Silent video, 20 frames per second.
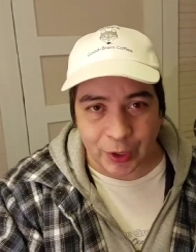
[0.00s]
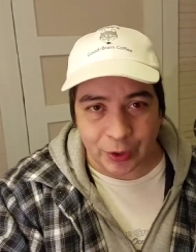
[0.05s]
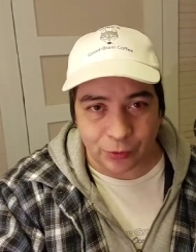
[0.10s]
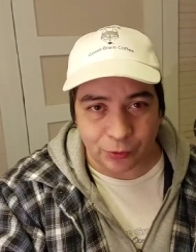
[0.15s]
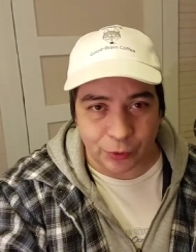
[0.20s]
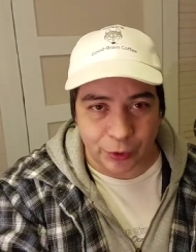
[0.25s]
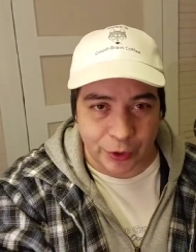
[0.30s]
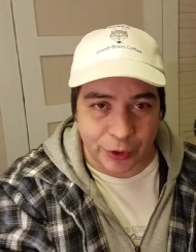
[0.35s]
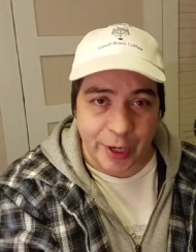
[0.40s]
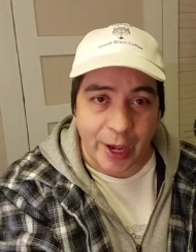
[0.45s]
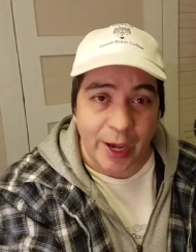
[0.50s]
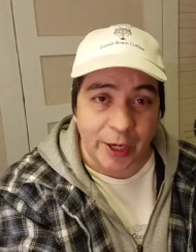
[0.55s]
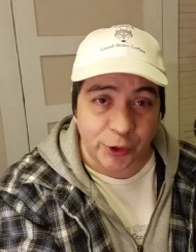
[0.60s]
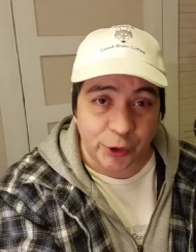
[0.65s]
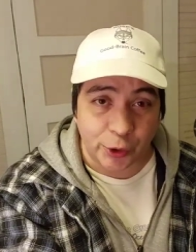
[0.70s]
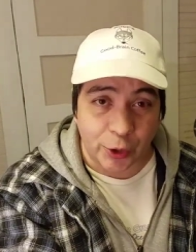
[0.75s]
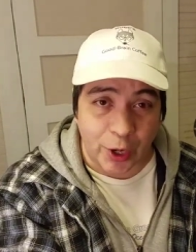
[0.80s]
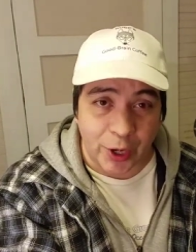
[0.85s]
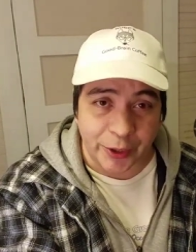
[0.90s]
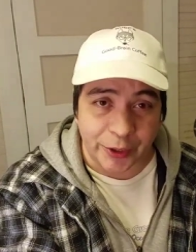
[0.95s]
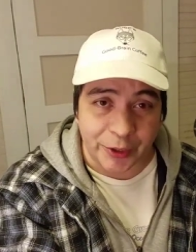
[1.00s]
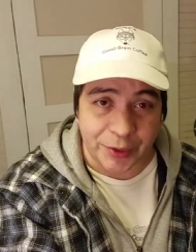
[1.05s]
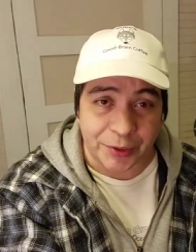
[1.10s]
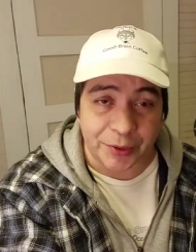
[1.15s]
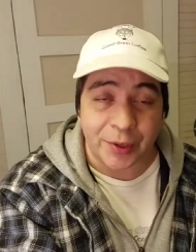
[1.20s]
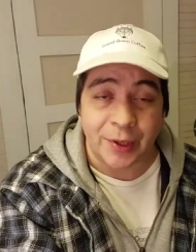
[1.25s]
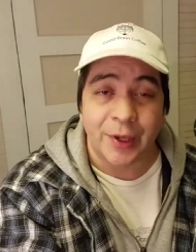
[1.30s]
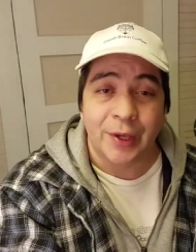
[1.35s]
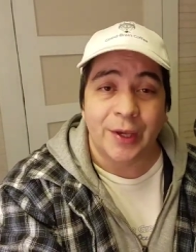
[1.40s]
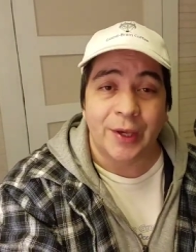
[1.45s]
We would Agtron
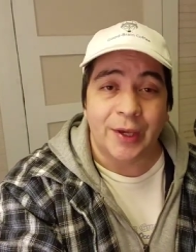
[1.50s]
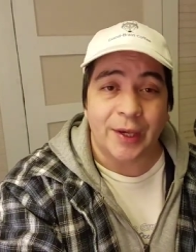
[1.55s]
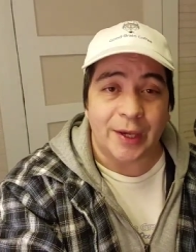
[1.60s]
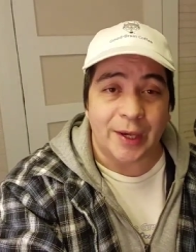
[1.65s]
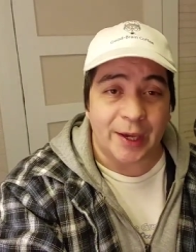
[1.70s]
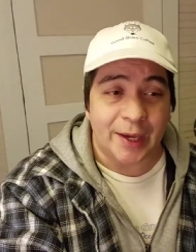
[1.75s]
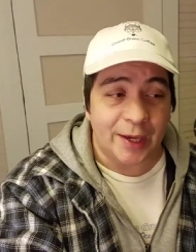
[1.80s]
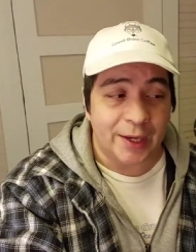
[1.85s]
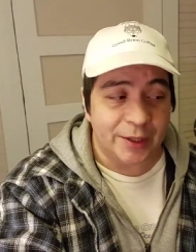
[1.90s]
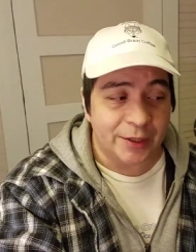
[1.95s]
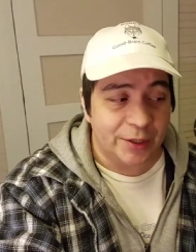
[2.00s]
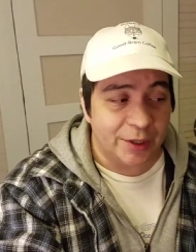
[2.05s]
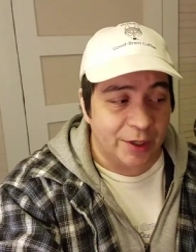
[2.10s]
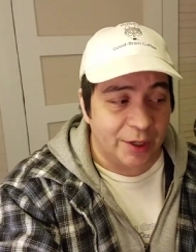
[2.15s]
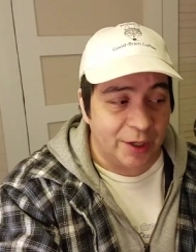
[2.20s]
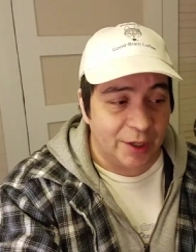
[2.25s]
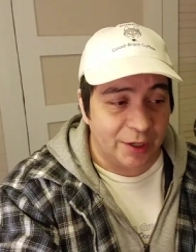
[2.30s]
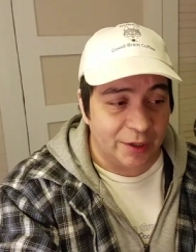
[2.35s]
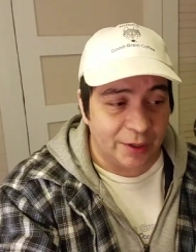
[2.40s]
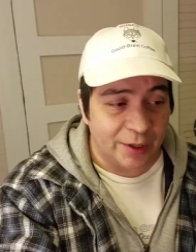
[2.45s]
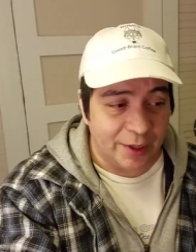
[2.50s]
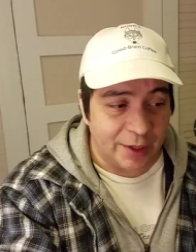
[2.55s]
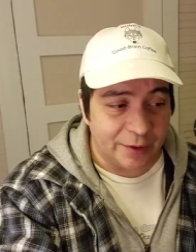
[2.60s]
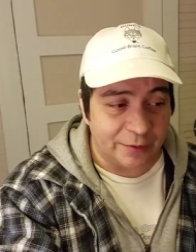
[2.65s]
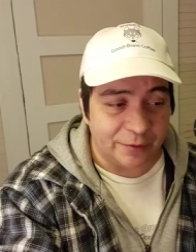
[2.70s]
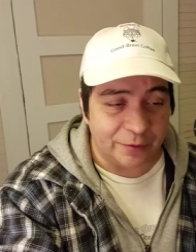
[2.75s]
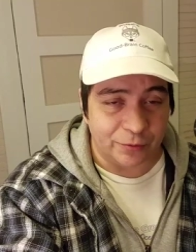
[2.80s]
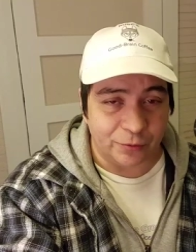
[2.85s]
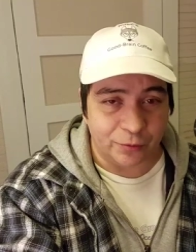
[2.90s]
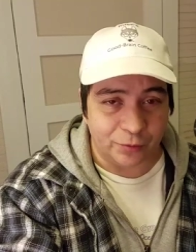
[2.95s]
it, and uh,
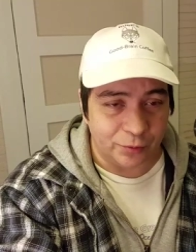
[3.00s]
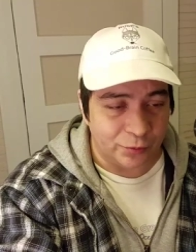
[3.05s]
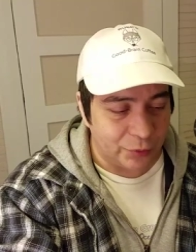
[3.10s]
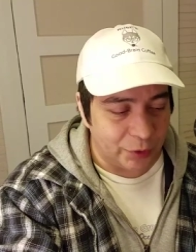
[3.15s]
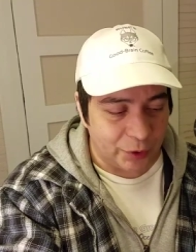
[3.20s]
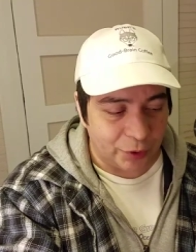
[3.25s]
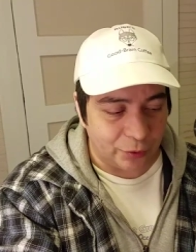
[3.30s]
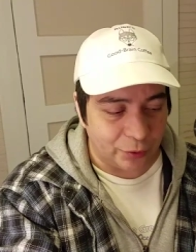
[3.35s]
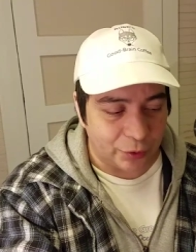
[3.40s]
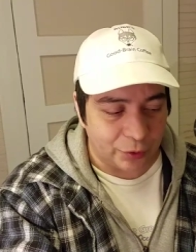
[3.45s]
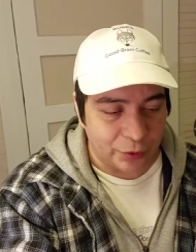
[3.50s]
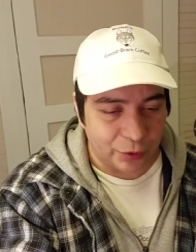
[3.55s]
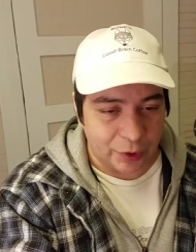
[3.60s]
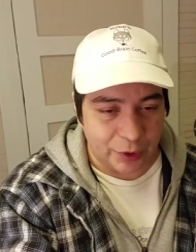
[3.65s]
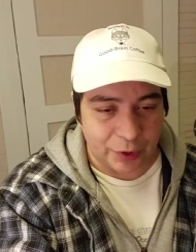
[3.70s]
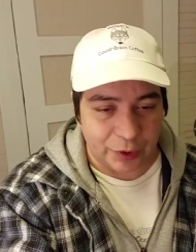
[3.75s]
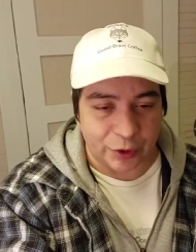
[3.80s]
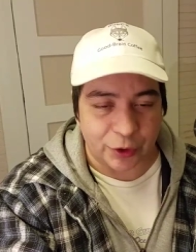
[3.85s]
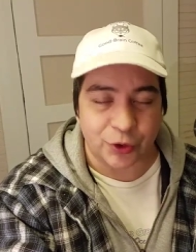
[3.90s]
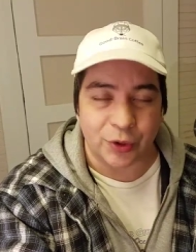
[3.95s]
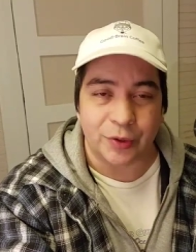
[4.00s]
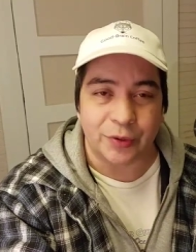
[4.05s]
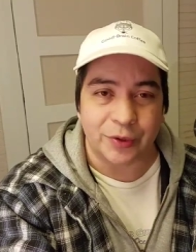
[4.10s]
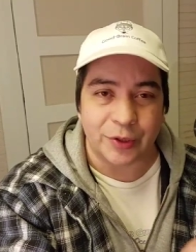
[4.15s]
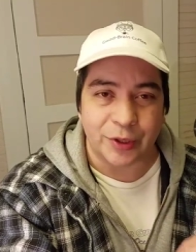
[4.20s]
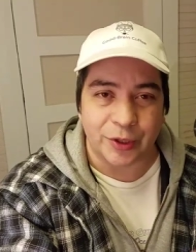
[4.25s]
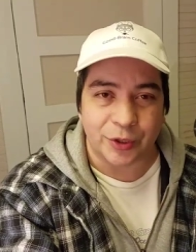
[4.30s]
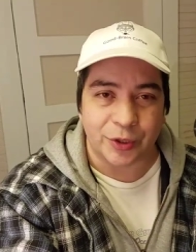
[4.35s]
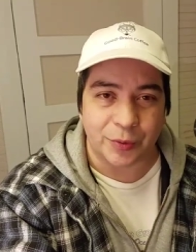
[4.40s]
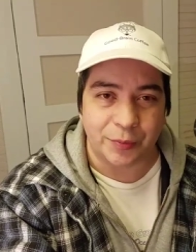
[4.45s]
and it, would, it
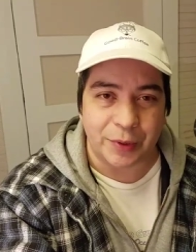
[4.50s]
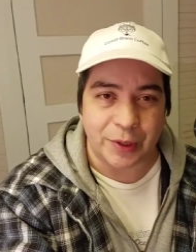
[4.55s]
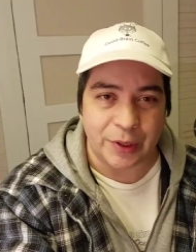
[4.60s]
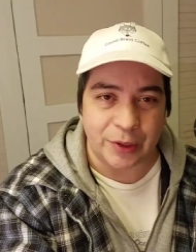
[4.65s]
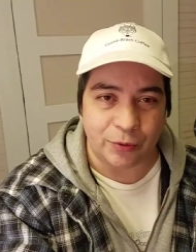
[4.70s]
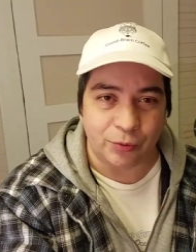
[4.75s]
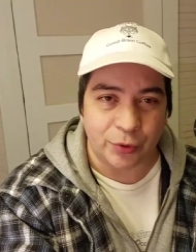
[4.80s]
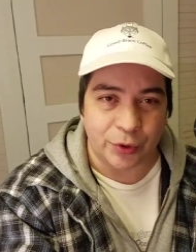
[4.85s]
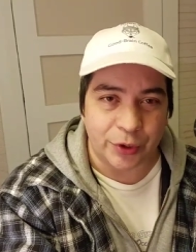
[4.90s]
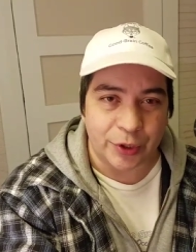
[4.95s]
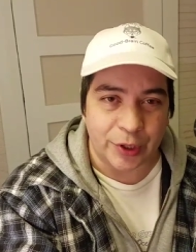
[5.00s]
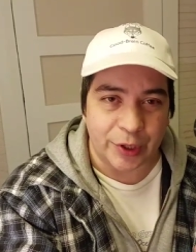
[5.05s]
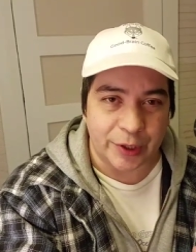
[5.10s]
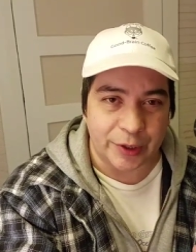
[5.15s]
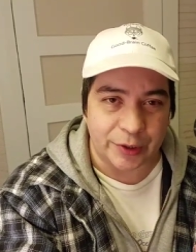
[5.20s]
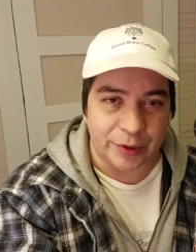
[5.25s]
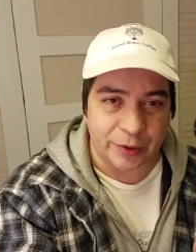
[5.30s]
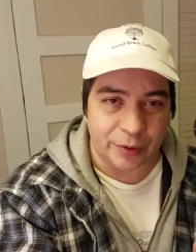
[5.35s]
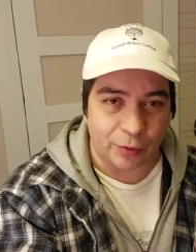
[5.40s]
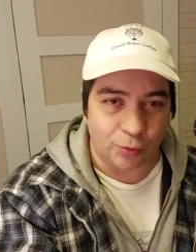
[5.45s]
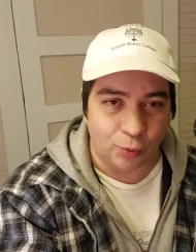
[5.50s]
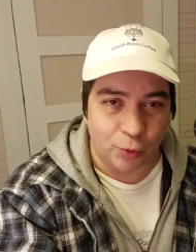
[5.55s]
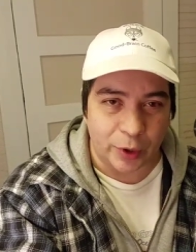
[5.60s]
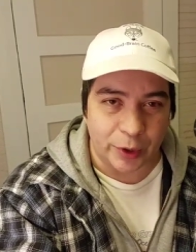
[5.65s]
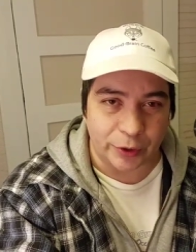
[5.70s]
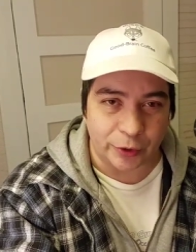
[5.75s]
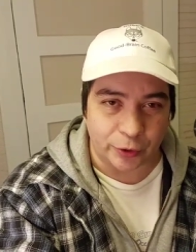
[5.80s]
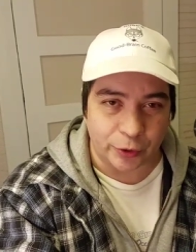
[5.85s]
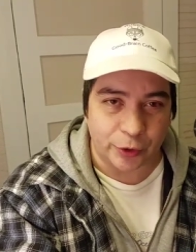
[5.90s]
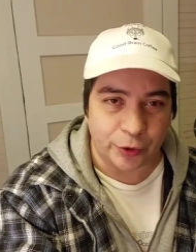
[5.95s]
needed to be within
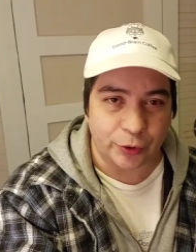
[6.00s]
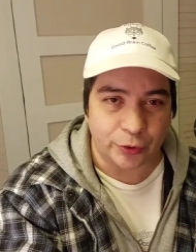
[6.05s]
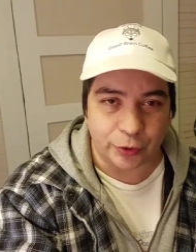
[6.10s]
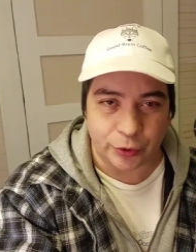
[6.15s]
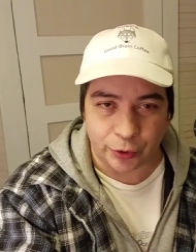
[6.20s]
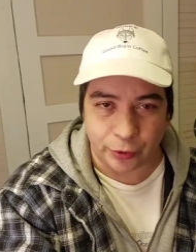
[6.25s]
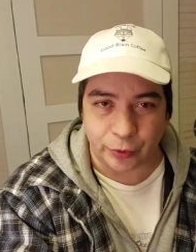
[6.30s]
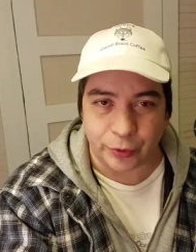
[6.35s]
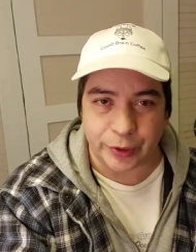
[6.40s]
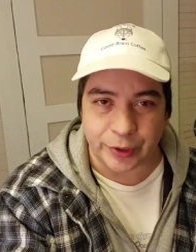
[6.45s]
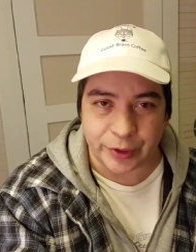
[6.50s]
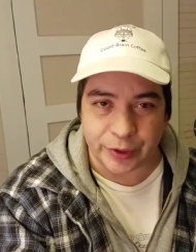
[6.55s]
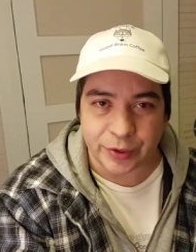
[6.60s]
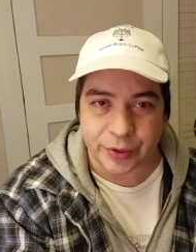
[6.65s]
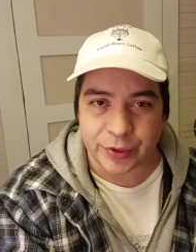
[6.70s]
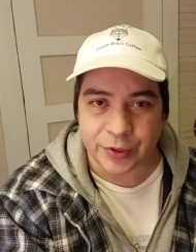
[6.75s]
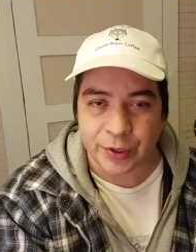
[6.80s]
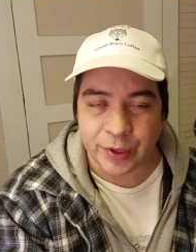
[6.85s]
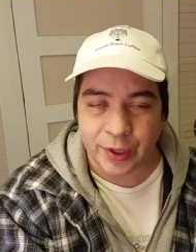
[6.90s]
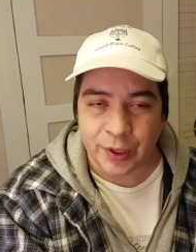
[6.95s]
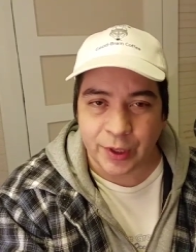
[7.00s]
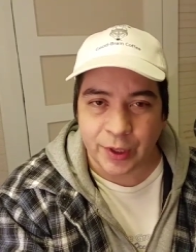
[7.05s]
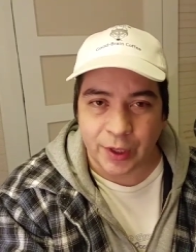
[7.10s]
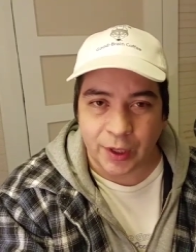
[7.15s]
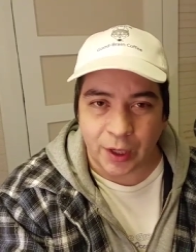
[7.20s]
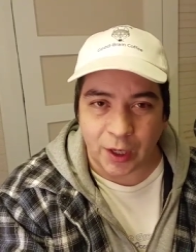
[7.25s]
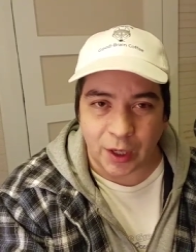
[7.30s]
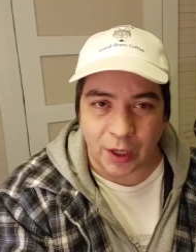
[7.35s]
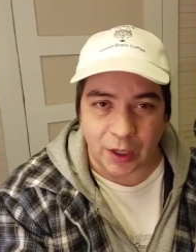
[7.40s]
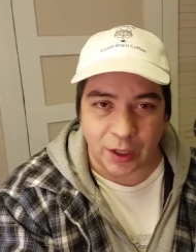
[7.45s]
one or two degrees
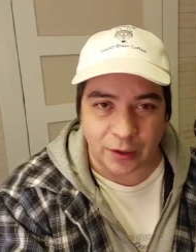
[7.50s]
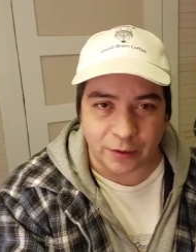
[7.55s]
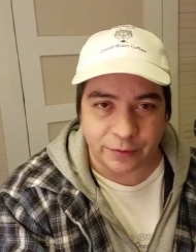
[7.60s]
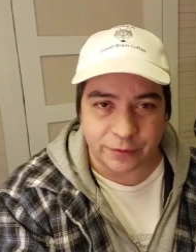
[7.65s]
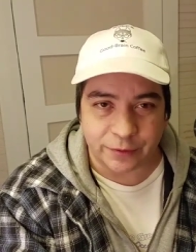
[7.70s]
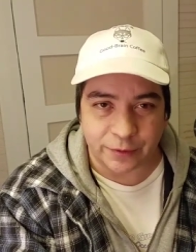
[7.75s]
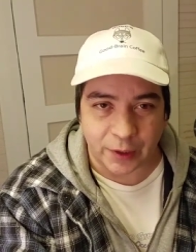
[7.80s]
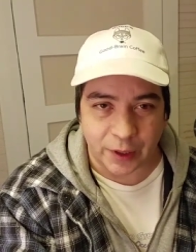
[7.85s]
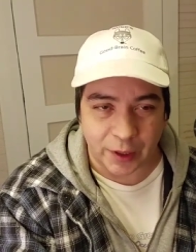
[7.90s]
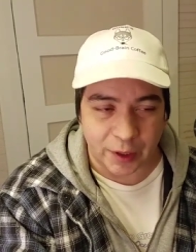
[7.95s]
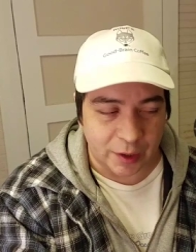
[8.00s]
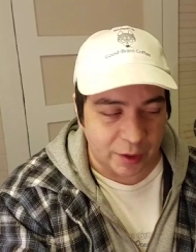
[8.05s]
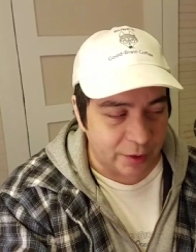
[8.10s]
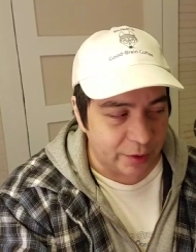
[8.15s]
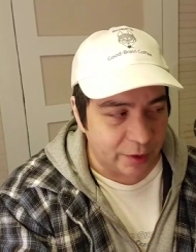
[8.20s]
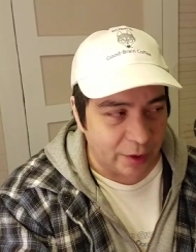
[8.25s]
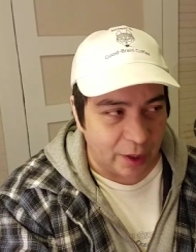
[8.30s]
of uh,